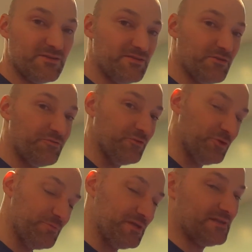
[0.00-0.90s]
the
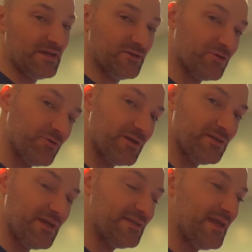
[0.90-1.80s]
filament that it already
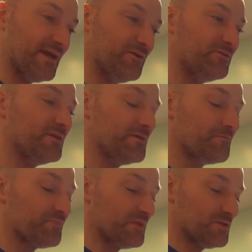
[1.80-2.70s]
laid down,
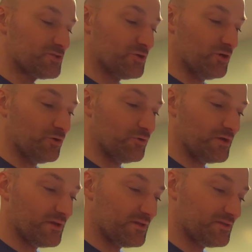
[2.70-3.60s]
so
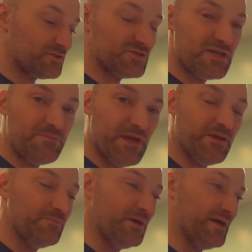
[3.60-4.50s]
just keep that
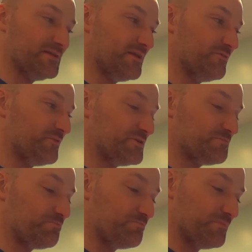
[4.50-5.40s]
in mind. If it's
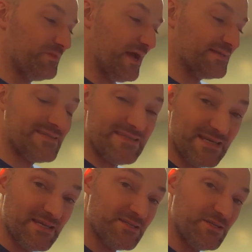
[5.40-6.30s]
not
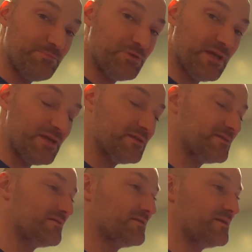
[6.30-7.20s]
sticking to the plate,
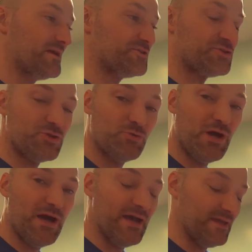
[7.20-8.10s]
it's too
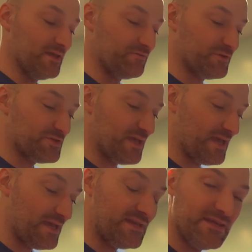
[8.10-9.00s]
high. If it's
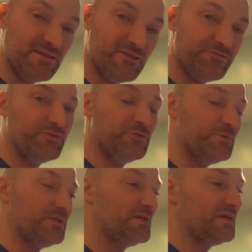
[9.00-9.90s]
hitting the
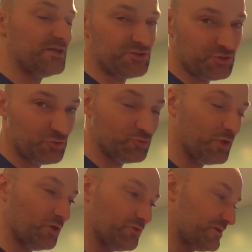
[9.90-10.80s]
filament, it's too
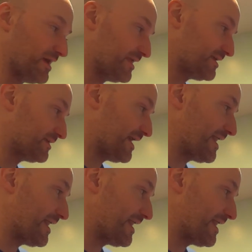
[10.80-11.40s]
low. You gotta get that